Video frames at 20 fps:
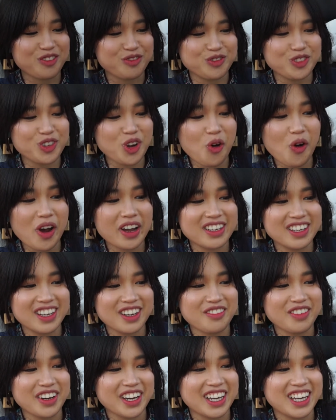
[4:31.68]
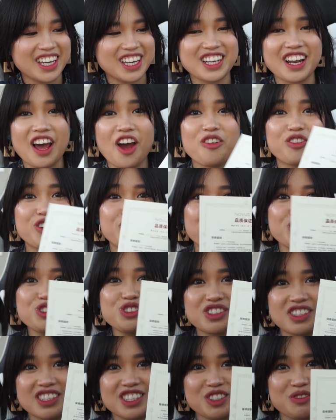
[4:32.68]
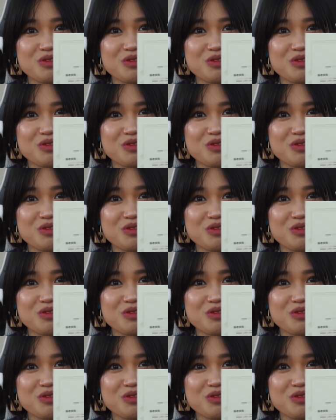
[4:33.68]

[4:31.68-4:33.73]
have no idea if I can ever use this,